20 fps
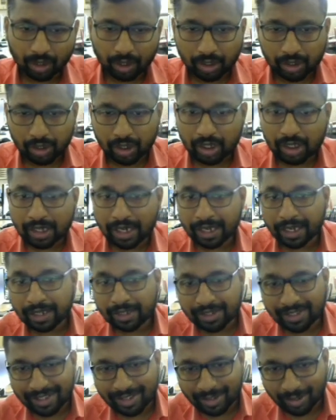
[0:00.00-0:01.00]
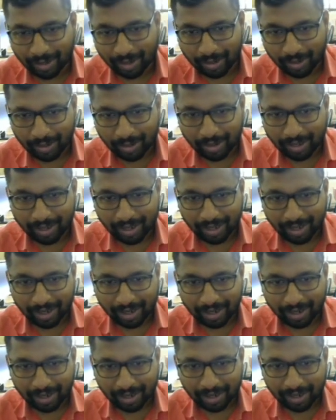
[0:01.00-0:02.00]
Just like a seesaw.
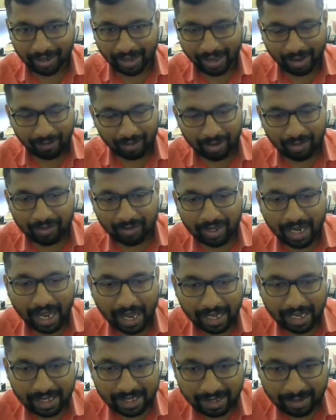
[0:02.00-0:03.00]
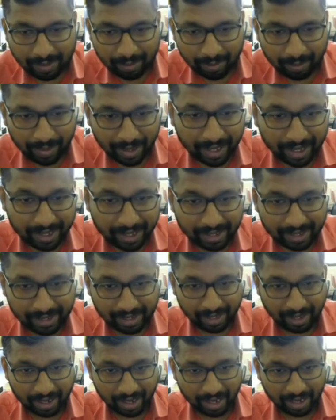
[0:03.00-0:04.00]
Everyone has played in the
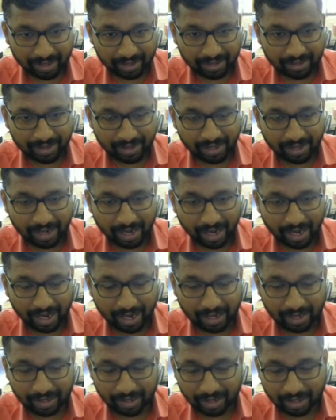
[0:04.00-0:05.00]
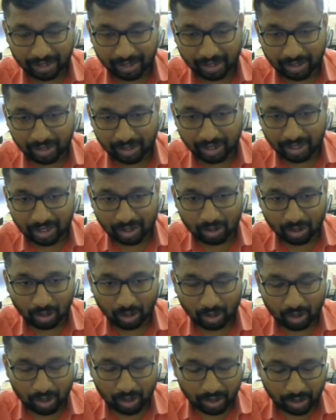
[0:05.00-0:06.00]
garden, and in the
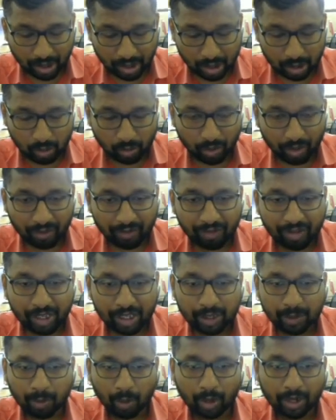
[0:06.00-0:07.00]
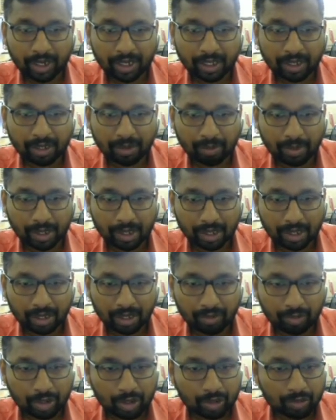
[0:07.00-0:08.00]
seesaw there is one fixed point in the middle
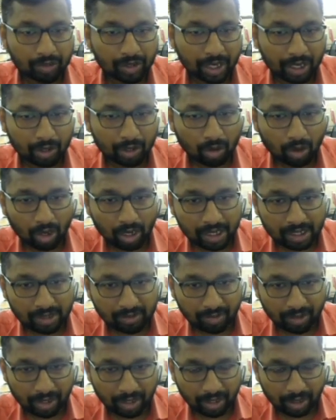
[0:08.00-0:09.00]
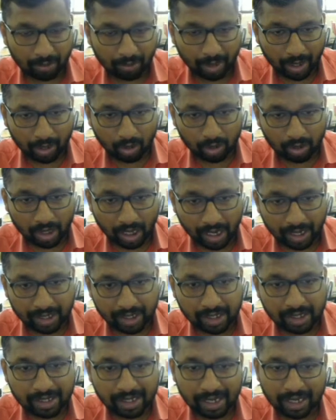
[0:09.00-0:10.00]
which we can call as fulcrum, and on the either
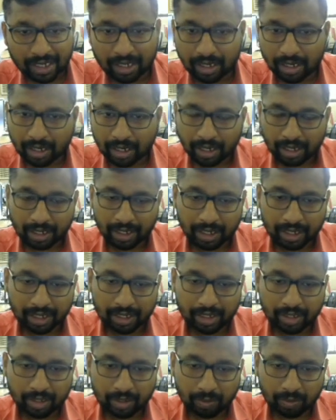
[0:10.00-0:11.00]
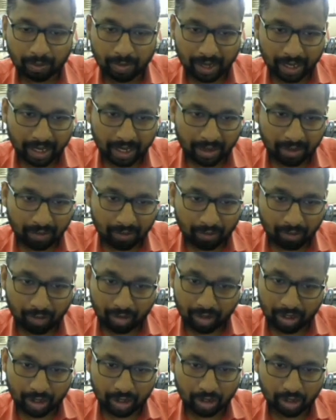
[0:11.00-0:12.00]
side kids play with
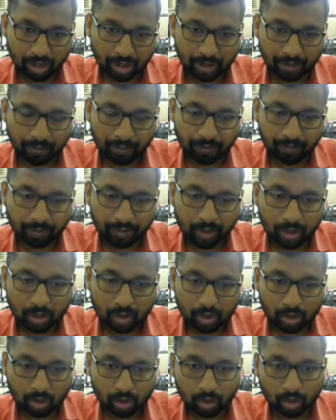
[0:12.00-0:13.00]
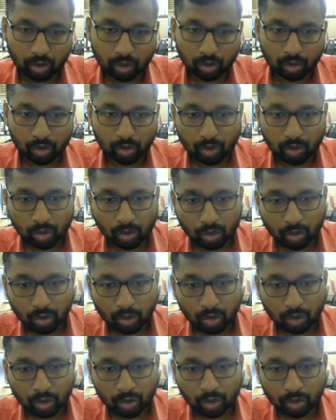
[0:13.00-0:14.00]
each other. So
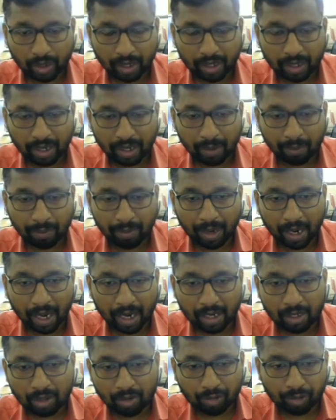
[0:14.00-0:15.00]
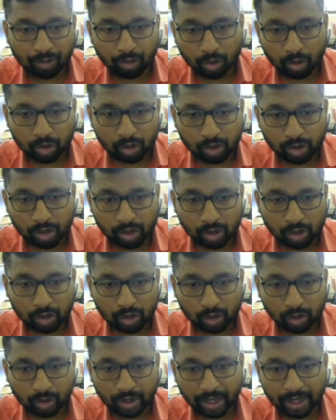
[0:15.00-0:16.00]
you can apply the force
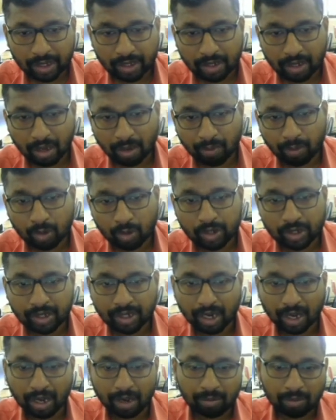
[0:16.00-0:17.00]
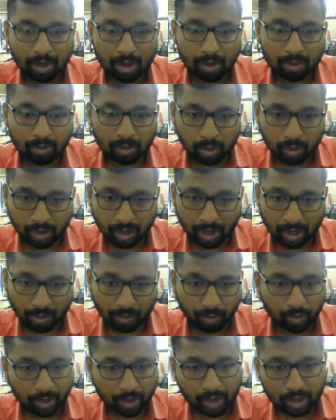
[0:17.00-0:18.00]
so that the opposite arm moves
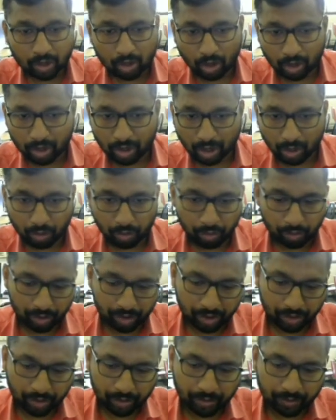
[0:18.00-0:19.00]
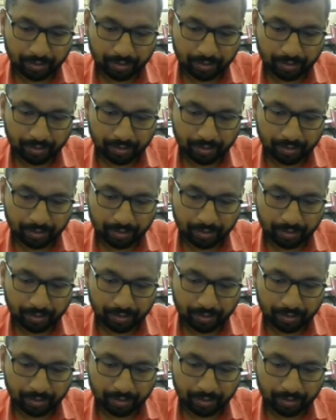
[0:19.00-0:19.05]
upwards or downwards.